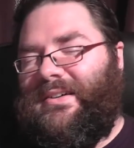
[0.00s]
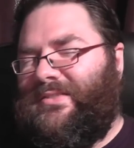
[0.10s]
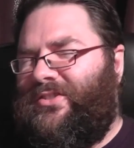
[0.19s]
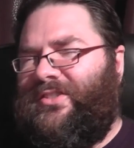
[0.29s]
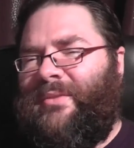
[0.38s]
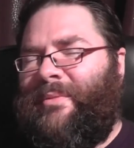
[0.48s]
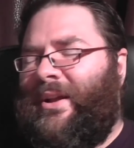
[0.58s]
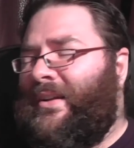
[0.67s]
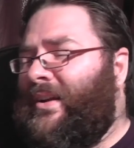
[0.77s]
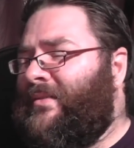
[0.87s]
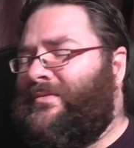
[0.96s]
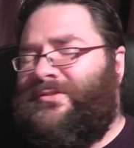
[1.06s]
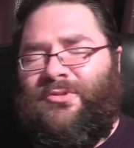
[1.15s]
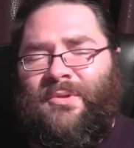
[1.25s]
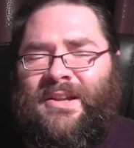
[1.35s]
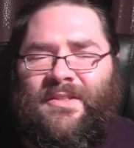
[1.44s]
She's going to be like, love,
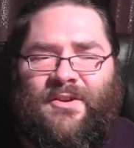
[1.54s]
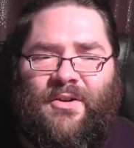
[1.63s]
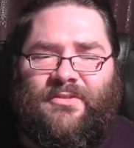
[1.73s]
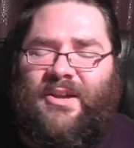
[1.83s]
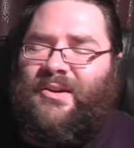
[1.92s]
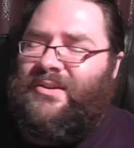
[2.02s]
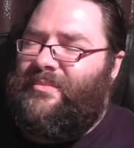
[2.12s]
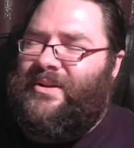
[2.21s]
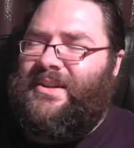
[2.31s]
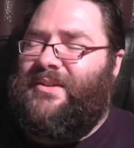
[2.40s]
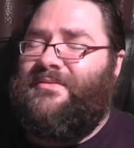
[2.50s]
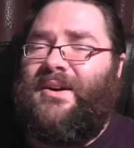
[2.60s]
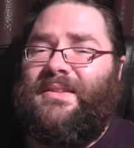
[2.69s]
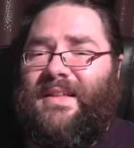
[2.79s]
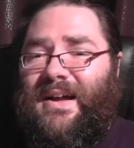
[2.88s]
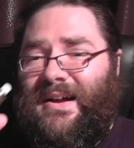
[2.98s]
do you want another cocktail? I'm like, no,
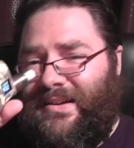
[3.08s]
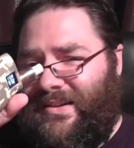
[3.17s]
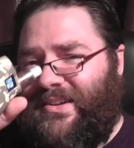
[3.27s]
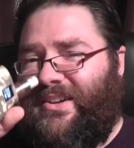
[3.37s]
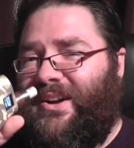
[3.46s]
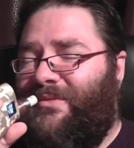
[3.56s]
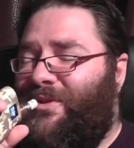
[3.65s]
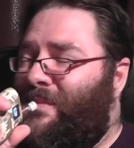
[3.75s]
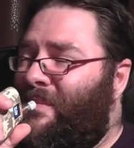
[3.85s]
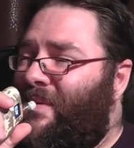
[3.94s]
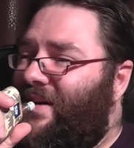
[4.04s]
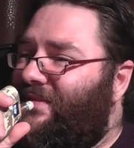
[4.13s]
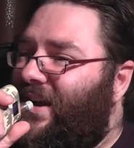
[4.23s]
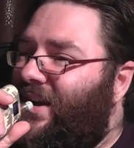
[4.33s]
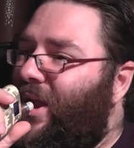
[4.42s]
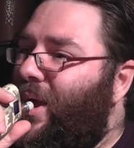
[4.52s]
fuck that. I've got my
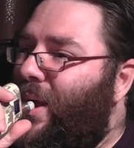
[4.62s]
perfect.